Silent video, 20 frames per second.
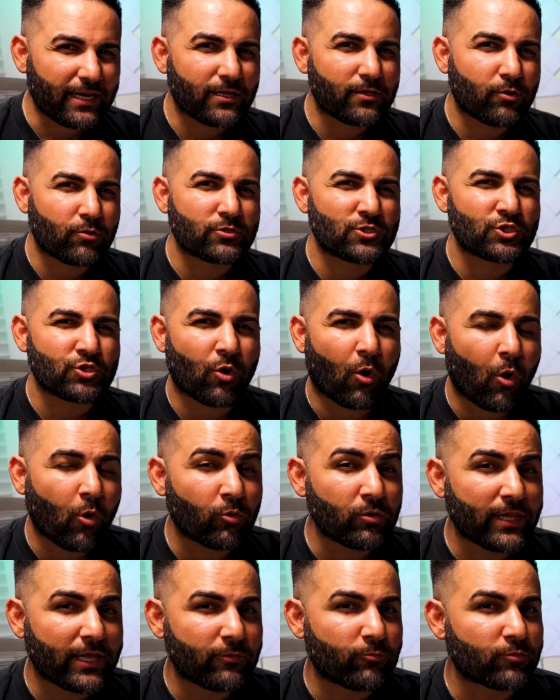of close to
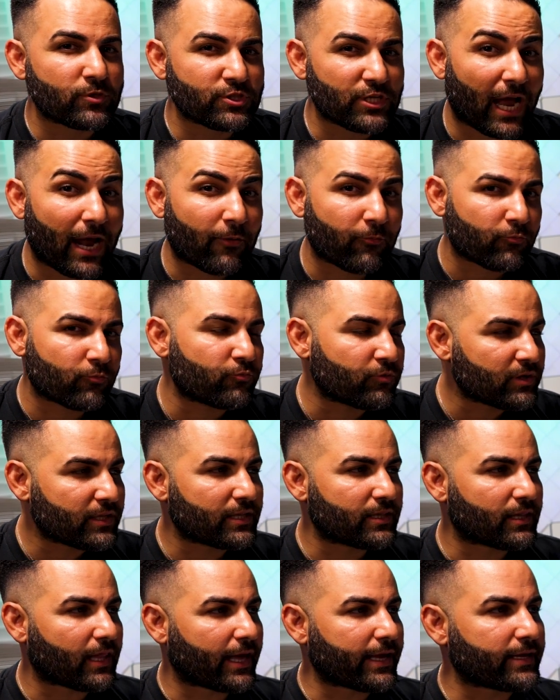OLED, which I really
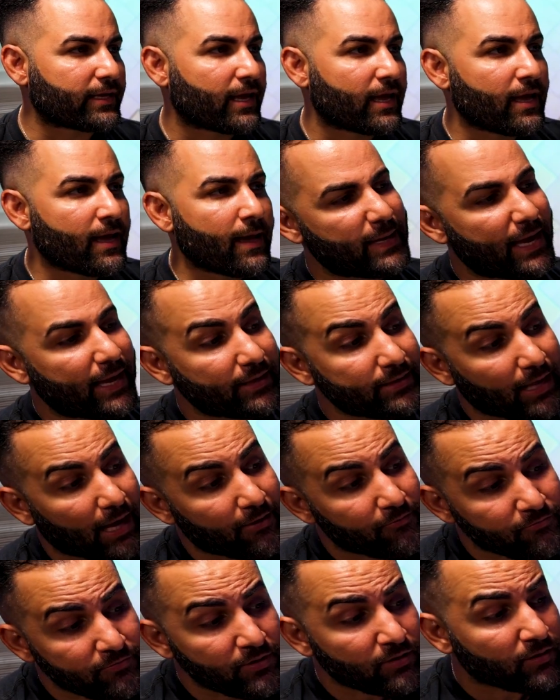like, and I
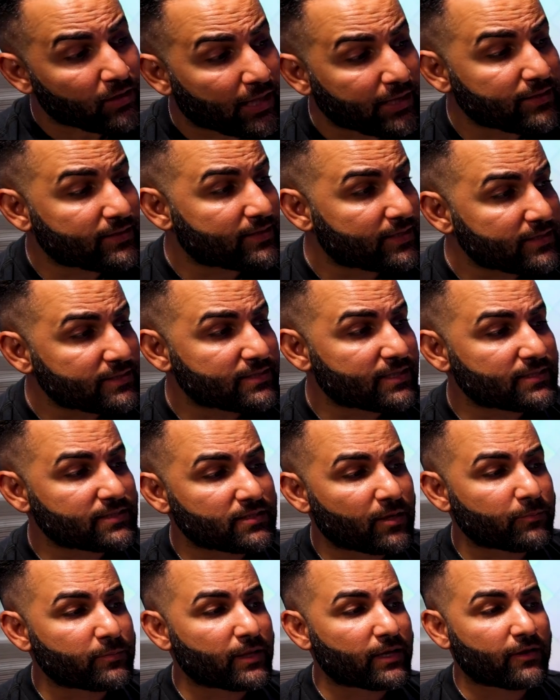feel like this is
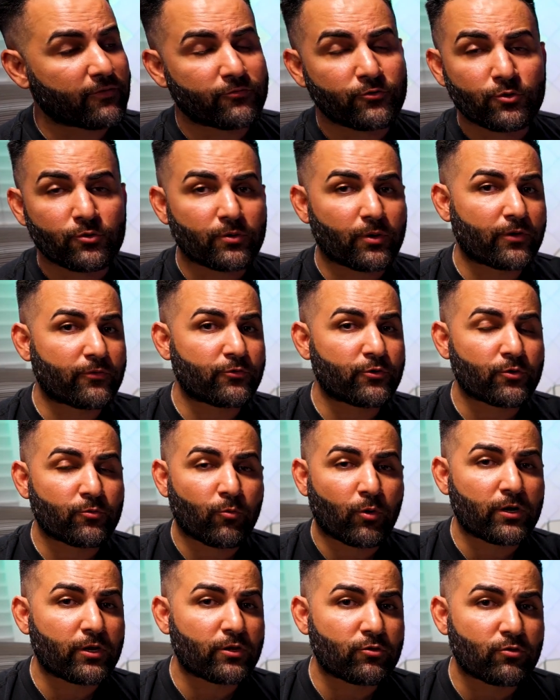something if you're
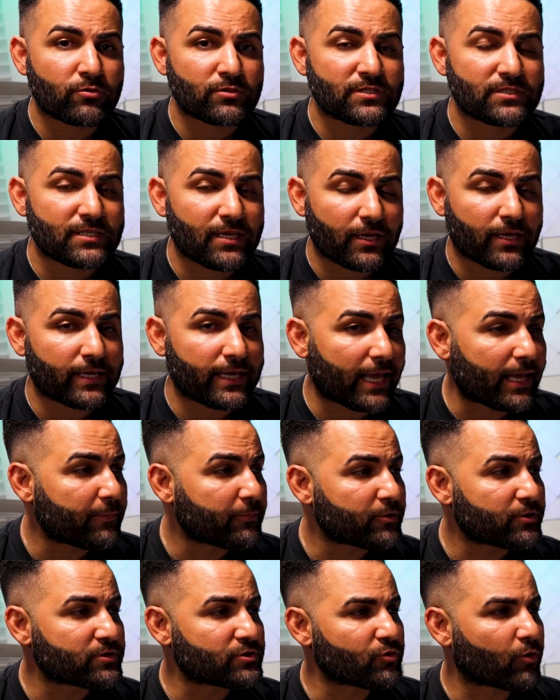one of those
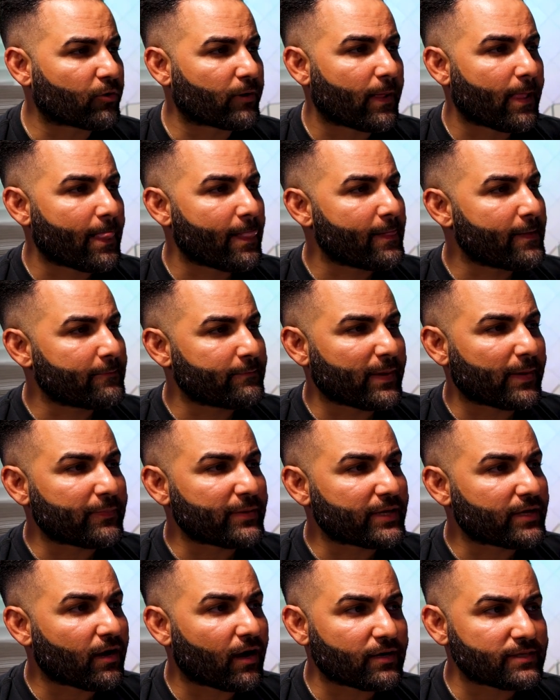gamers or maybe
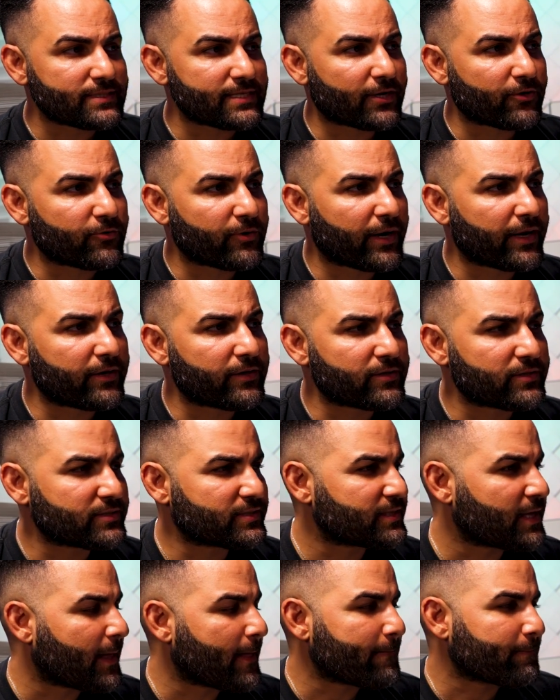content
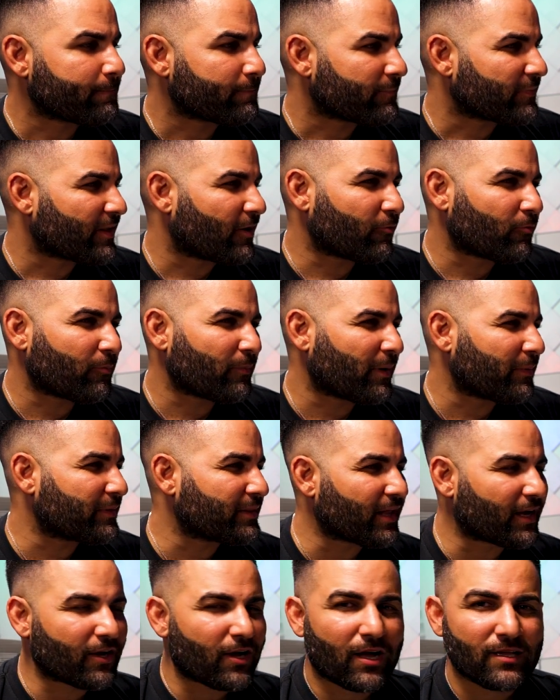creators, or maybe
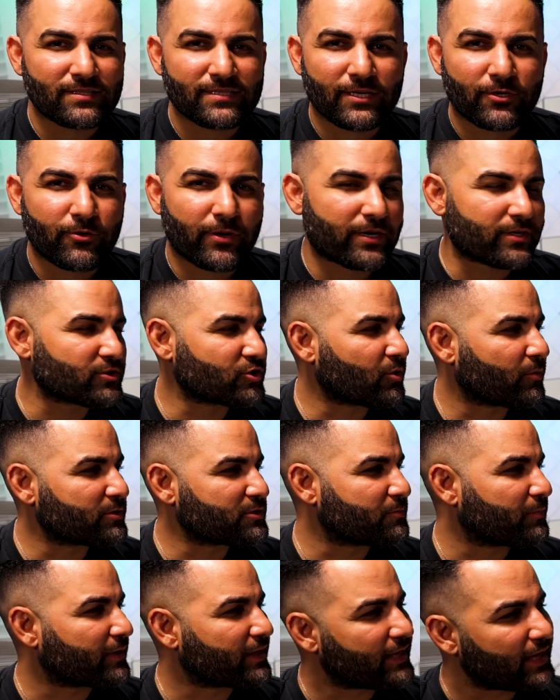not content creators so
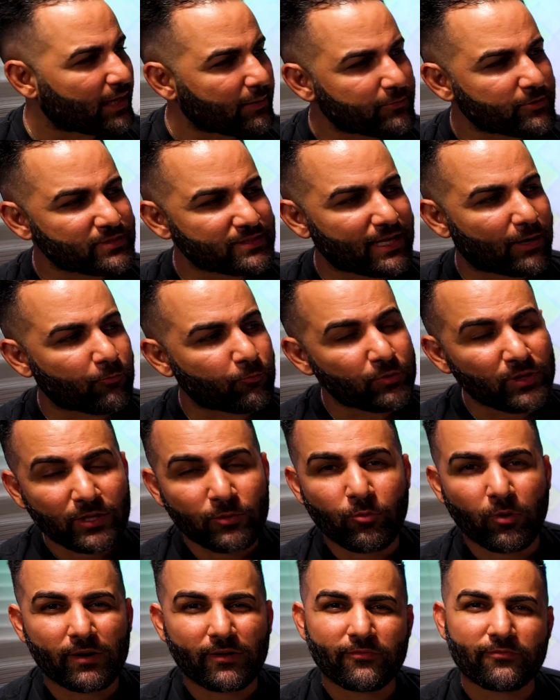much, but gamers that really
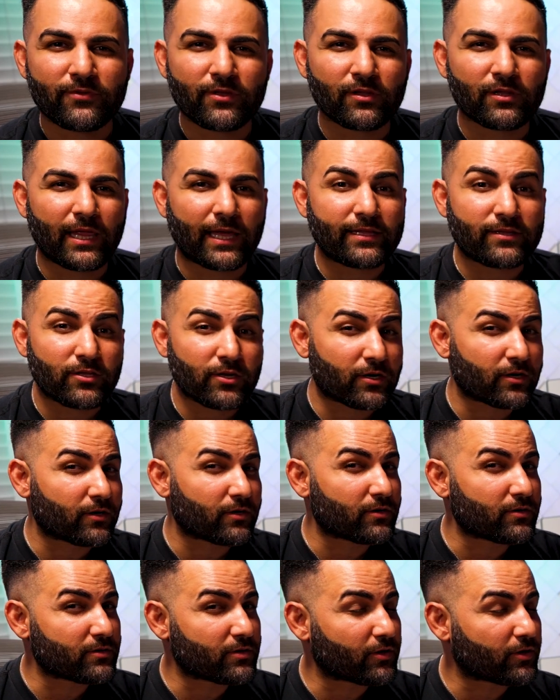want to feel like
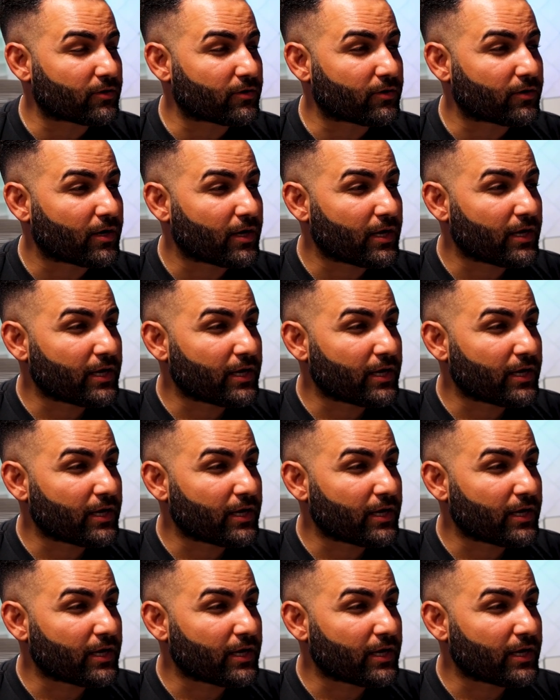they're